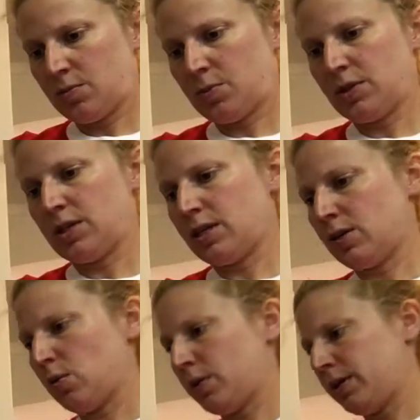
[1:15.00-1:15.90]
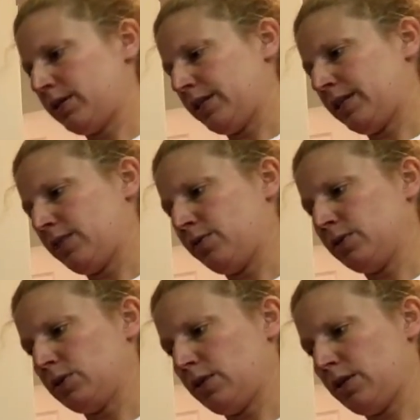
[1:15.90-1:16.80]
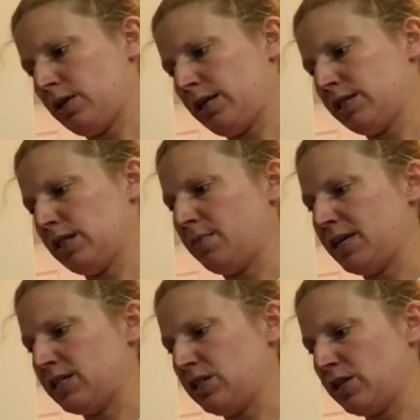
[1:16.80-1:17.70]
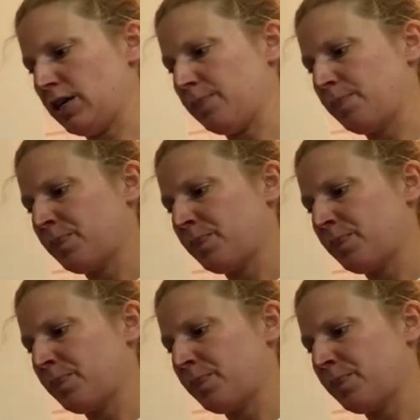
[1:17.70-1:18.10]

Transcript: Put the oil, like the first 3 ingredients in the mason jar